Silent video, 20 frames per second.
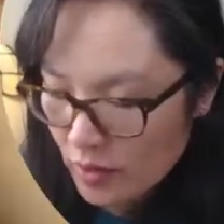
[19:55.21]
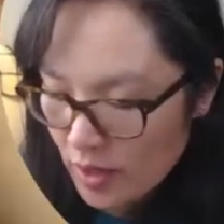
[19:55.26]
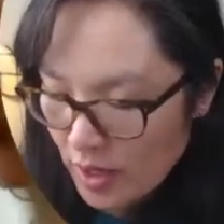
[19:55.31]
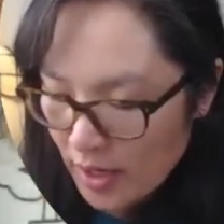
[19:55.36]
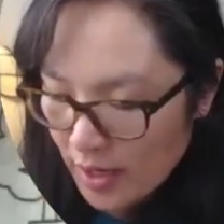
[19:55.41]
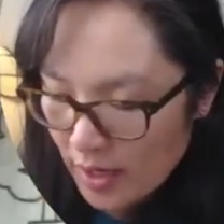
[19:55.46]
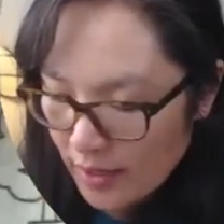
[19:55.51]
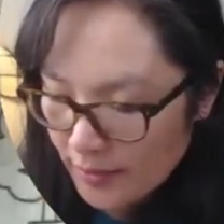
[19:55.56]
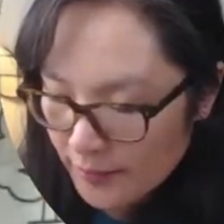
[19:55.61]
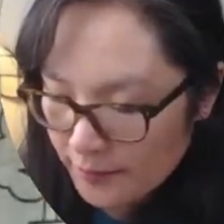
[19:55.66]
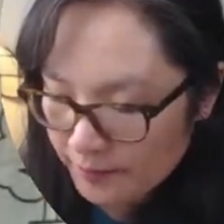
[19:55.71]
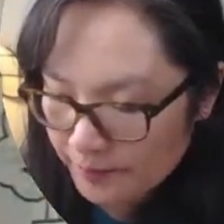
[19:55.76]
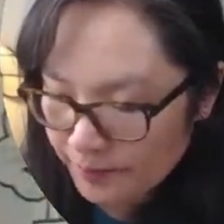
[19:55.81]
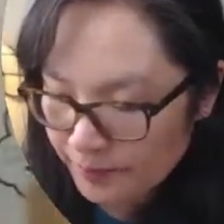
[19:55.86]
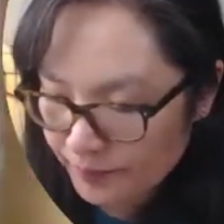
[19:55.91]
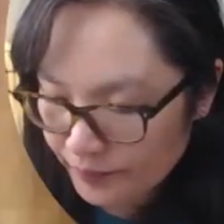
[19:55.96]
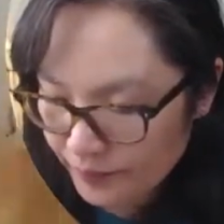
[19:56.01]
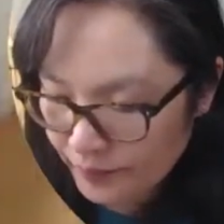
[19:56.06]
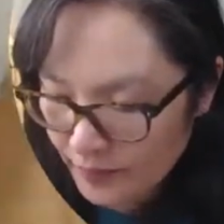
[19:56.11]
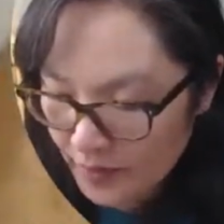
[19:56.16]

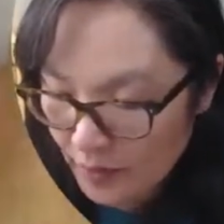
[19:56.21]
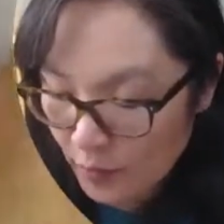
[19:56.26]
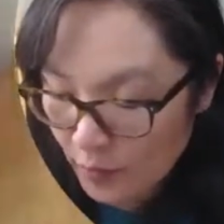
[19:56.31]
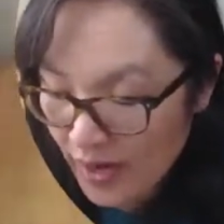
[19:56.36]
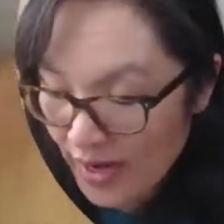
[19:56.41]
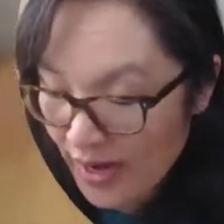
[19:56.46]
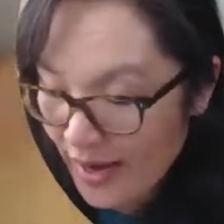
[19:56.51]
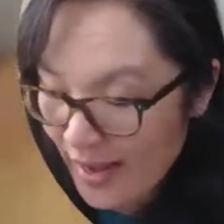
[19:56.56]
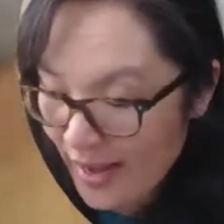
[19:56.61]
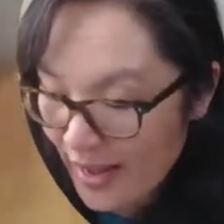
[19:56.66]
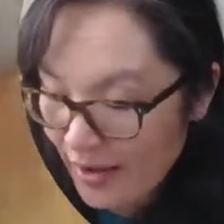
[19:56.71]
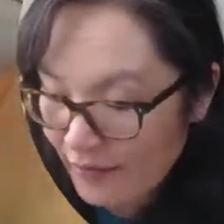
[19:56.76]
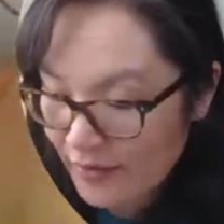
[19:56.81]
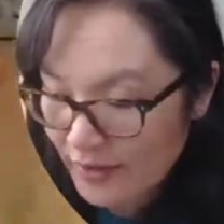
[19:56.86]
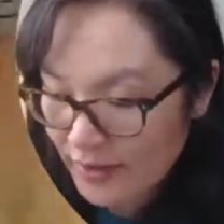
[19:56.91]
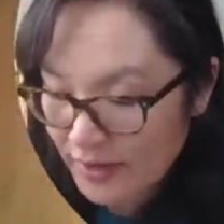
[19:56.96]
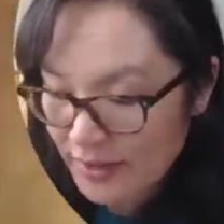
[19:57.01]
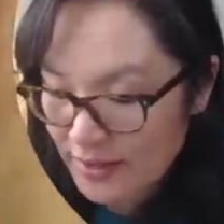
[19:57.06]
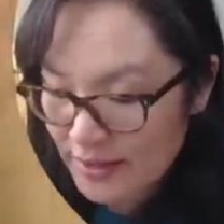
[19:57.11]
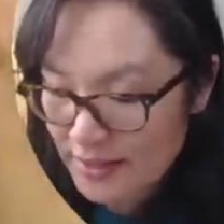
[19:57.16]
the way I have
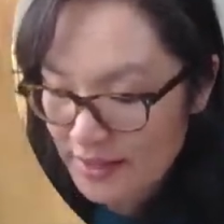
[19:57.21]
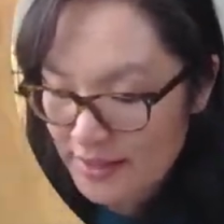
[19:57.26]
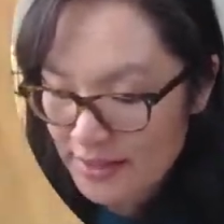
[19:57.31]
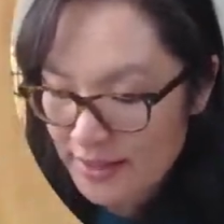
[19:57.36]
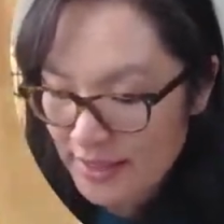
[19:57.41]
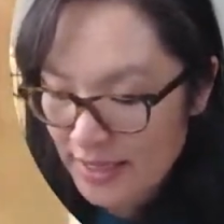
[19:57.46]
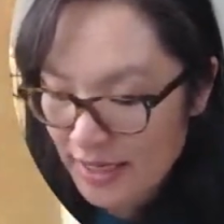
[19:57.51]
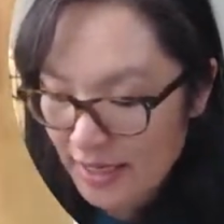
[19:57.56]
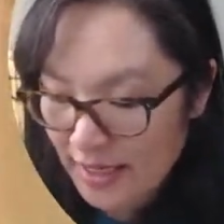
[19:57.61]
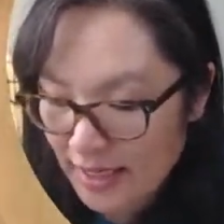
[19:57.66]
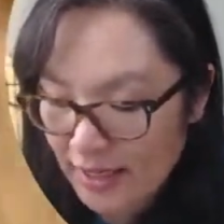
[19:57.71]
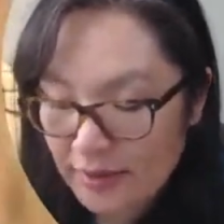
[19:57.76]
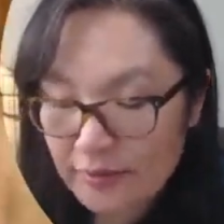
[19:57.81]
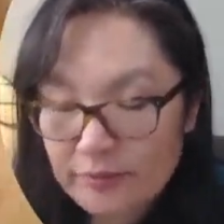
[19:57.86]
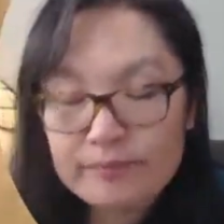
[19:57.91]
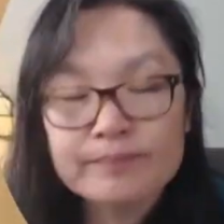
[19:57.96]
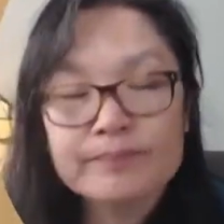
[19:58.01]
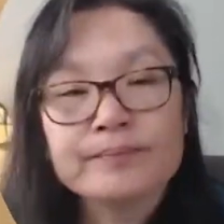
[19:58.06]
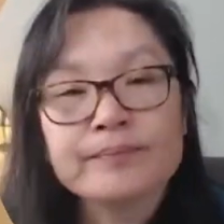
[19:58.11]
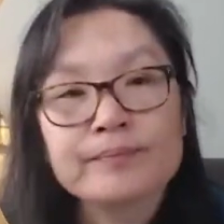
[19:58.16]
it is a
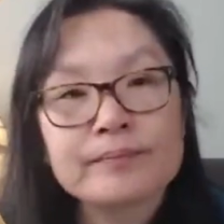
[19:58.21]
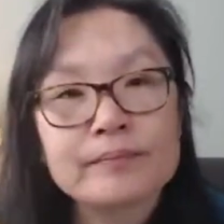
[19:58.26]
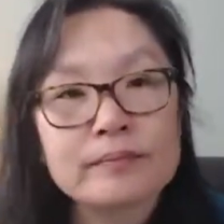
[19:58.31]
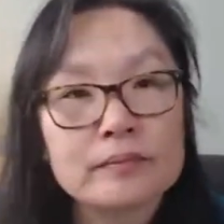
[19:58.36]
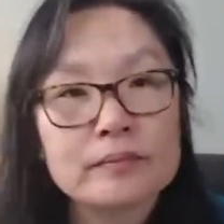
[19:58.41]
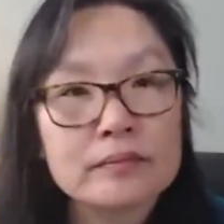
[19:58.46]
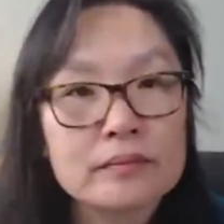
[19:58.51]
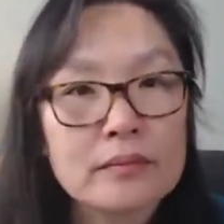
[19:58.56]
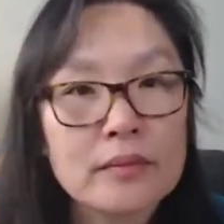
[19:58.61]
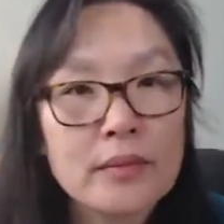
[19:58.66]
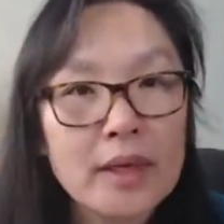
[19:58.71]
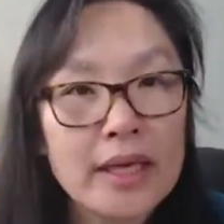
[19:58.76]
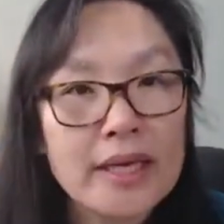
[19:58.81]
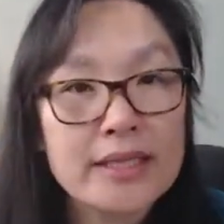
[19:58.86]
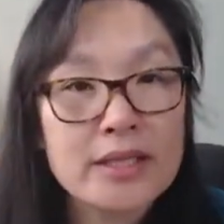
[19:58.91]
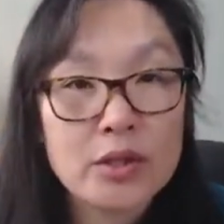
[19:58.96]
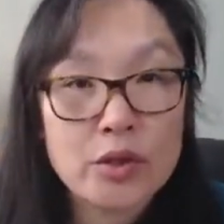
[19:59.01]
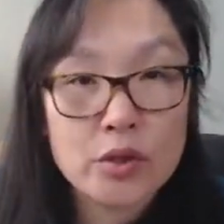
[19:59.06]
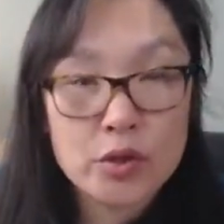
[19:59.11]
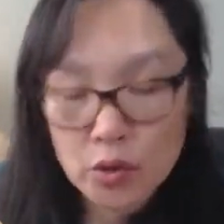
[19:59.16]

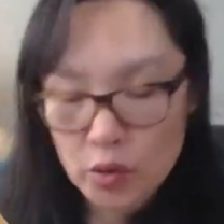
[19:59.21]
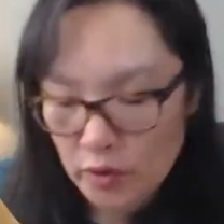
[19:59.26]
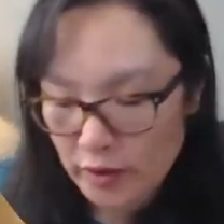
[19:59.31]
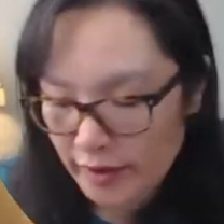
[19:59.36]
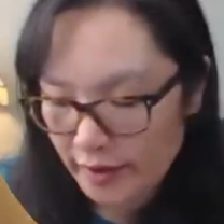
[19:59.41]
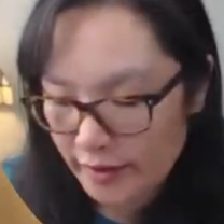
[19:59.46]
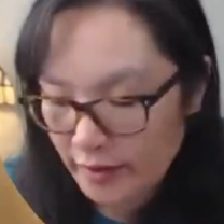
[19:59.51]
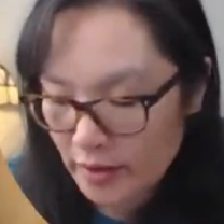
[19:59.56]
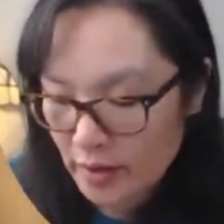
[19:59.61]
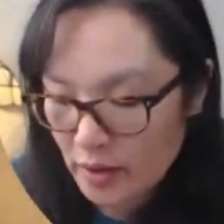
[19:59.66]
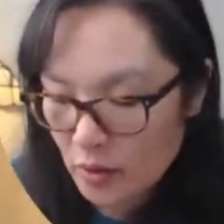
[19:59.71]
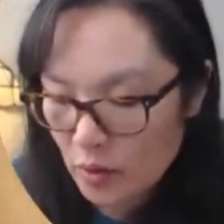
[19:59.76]
story.